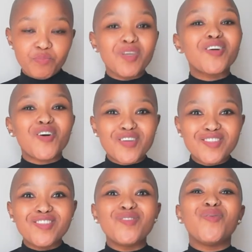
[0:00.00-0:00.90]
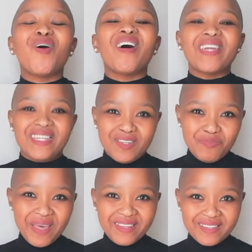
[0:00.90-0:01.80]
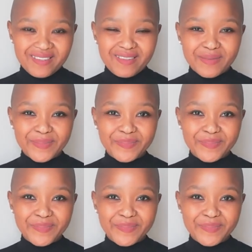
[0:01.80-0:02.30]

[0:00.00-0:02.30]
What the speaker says: because you are independent.